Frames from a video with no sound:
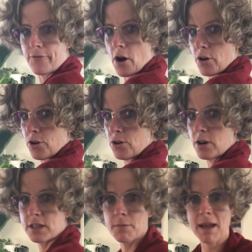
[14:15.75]

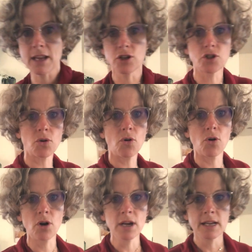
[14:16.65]
phone to make
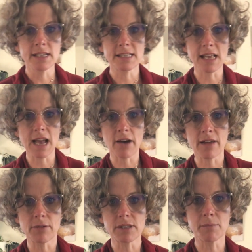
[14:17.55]
sure, see how
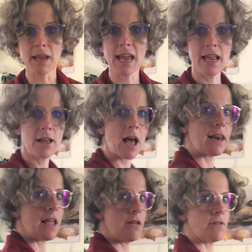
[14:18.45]
that was a bit
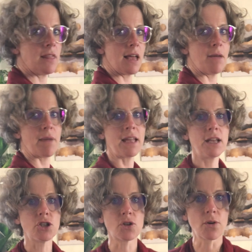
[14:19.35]
uneven there,
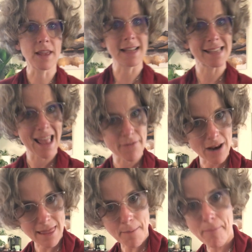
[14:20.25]
making sure that it's even
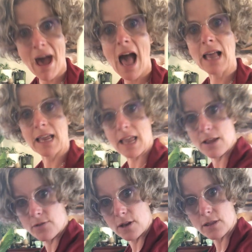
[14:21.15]
at the back,
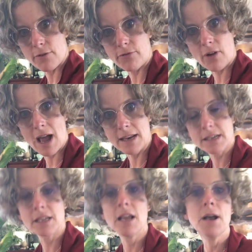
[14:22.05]
even at the
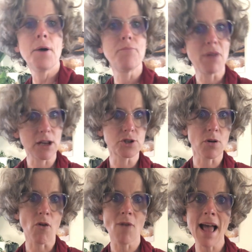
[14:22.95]
front,
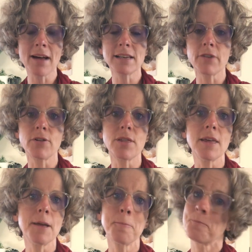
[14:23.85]
measure around
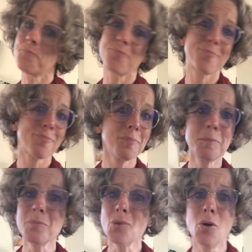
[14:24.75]
everything.
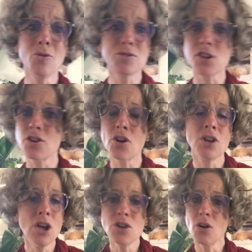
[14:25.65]
Also know
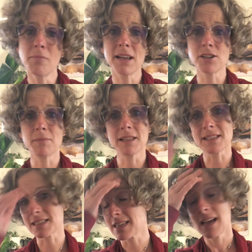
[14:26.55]
your measurements